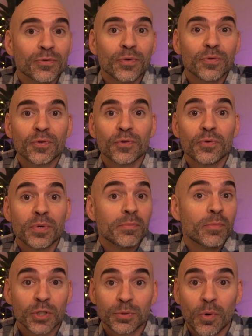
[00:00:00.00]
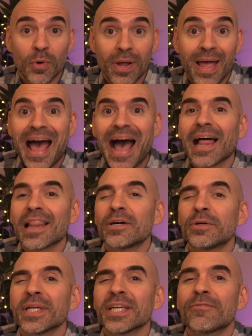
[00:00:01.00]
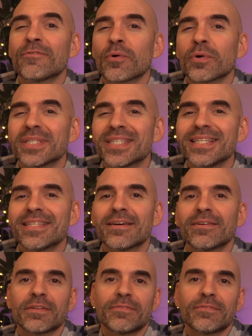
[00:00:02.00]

overview, and much more, allowing for a detailed